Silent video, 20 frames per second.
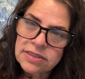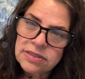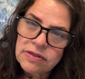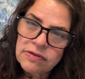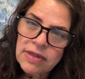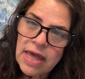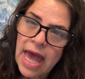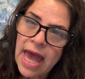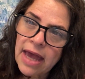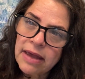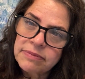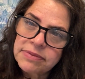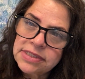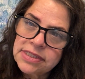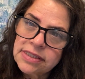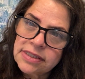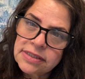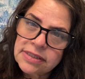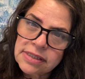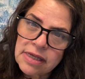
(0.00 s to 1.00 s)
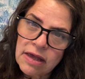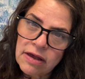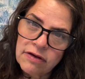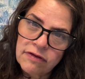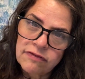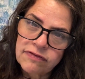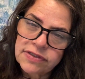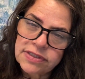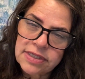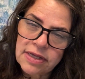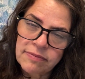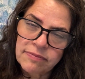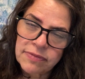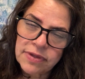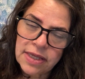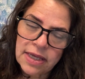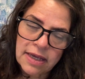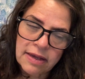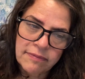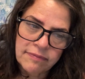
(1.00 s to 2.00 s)
So the absence of
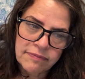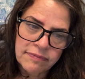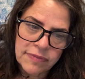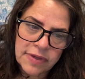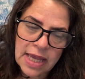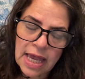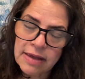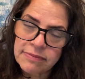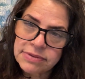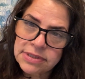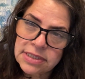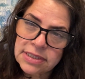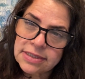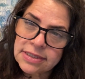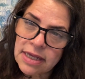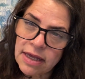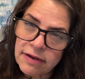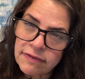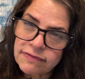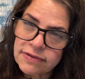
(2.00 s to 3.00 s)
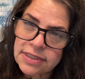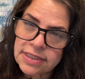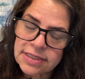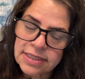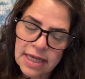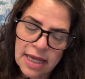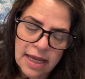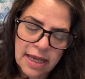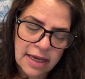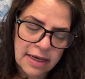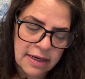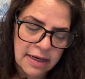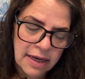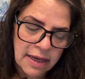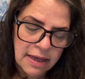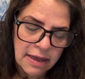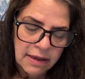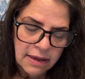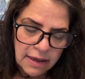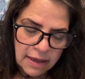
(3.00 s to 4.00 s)
something, the absence of design.
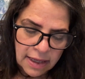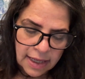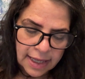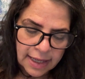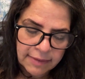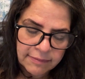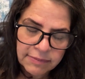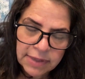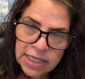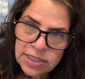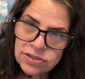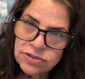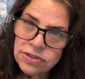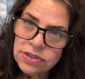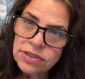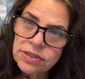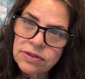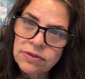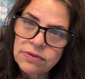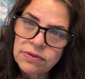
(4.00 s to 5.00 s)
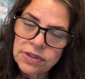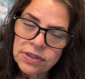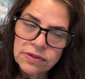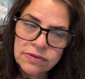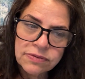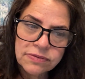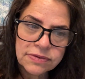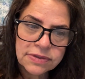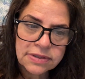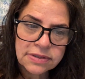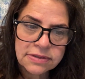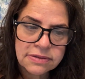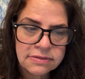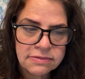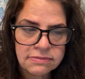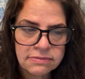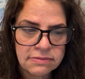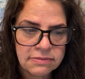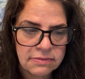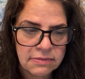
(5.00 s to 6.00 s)
Make sure you use,
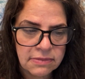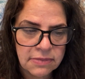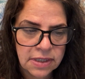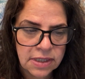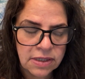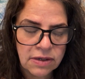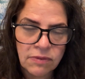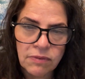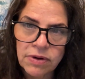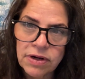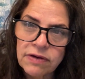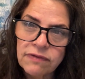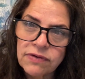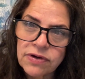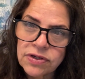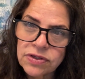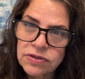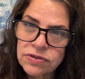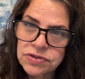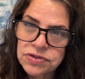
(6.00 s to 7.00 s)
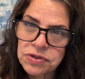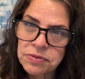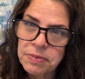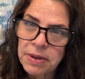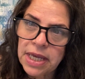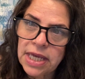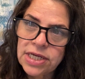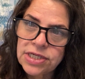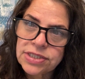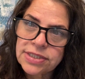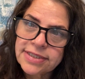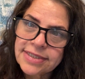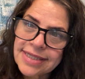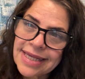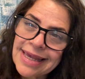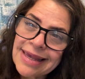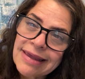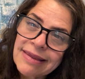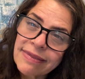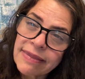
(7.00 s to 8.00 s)
one of your neutral pages
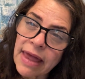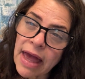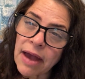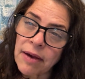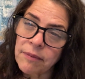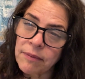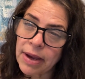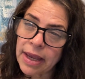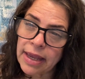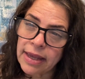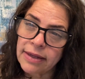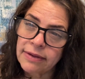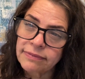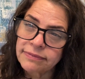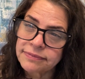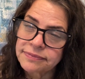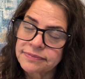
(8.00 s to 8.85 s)
in that way.